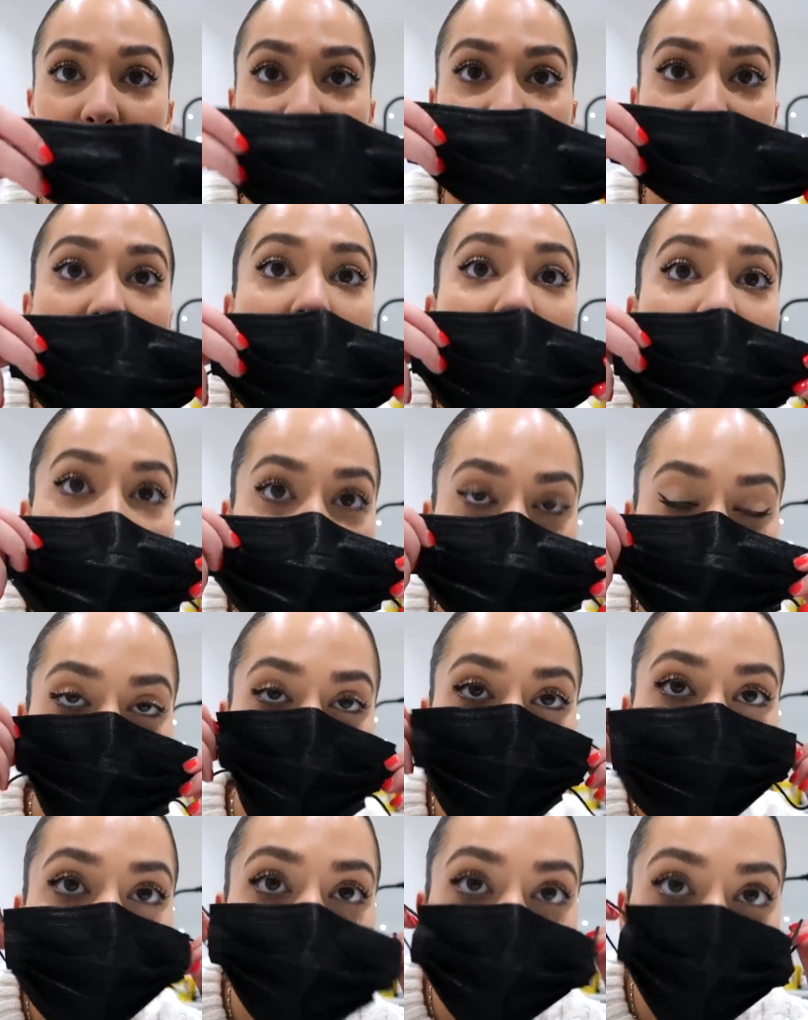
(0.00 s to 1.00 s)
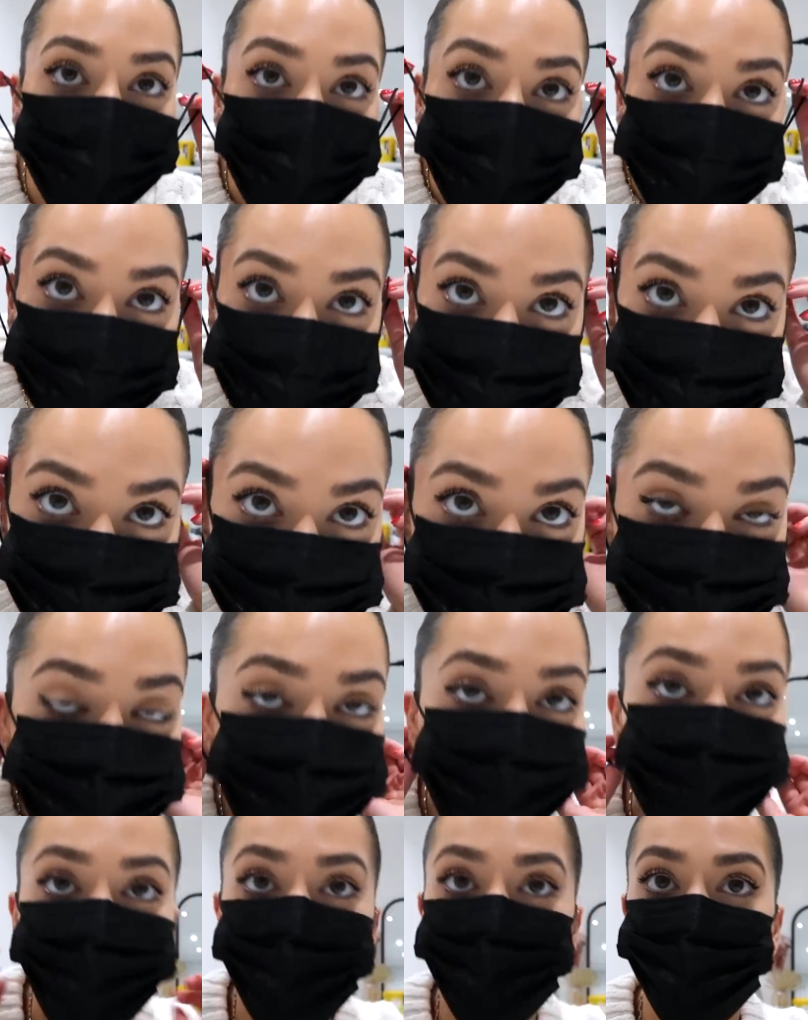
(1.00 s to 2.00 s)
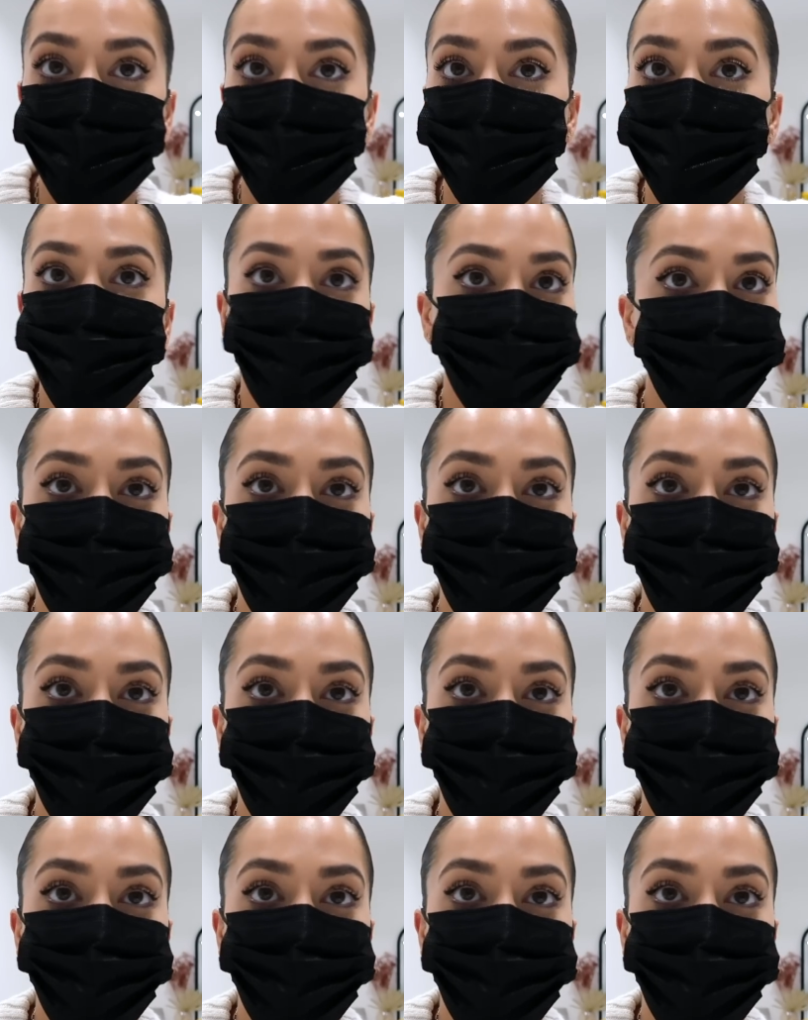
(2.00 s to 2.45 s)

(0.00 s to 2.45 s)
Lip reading: And I literally wear this, like,